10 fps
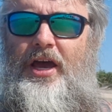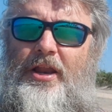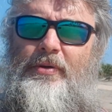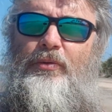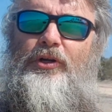
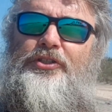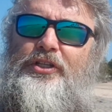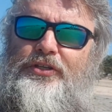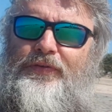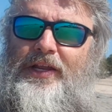had been
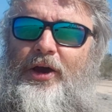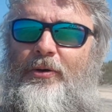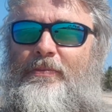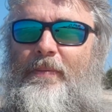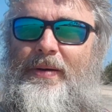watching this
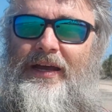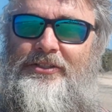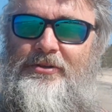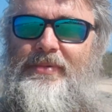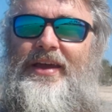video I'm
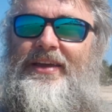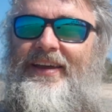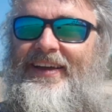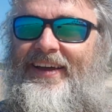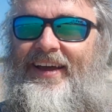about to make,
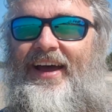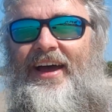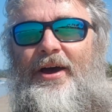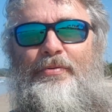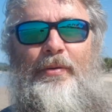
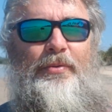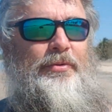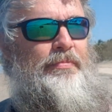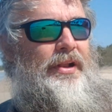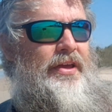I probably
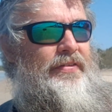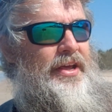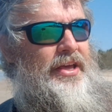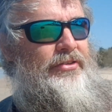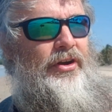wouldn't believe it
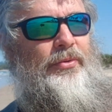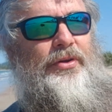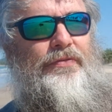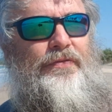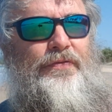either. I
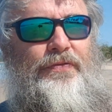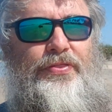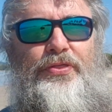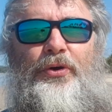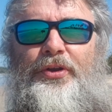would have
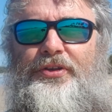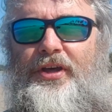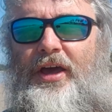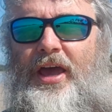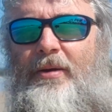thought,
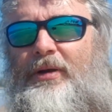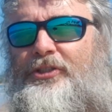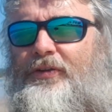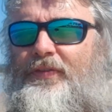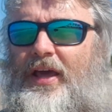how
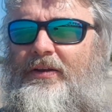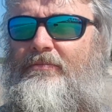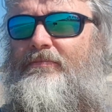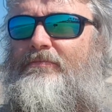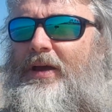much of that
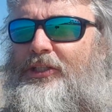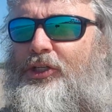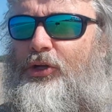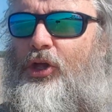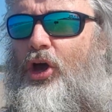
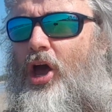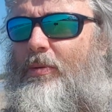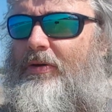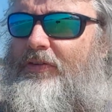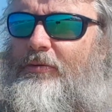magical
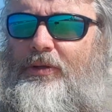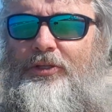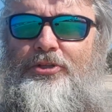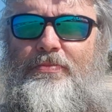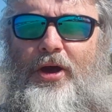herb have you
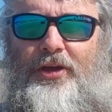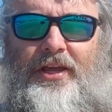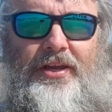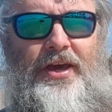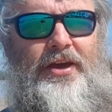been
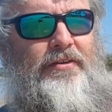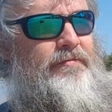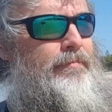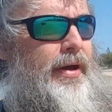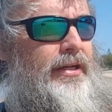smoking, Dave?
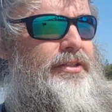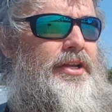But